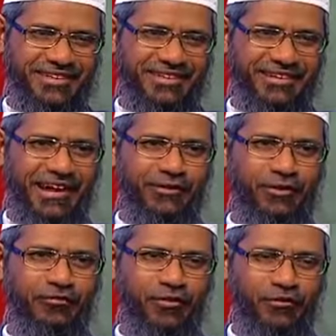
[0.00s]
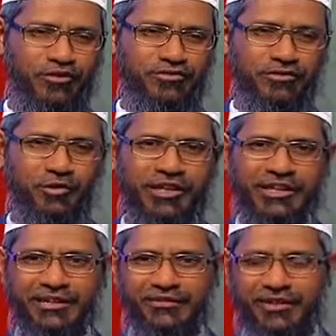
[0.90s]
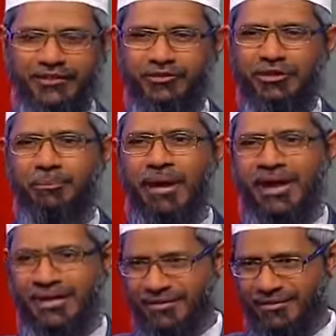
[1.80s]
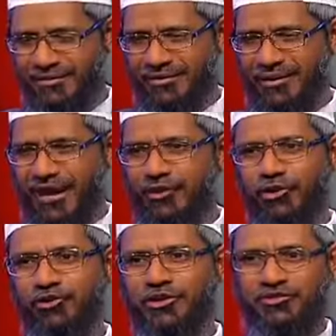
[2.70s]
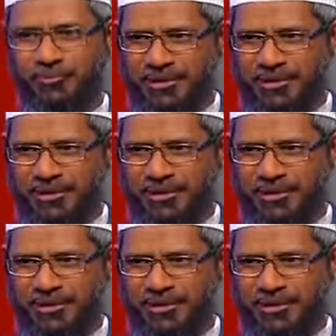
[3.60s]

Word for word: when the right of divorce is only given to the man and not to the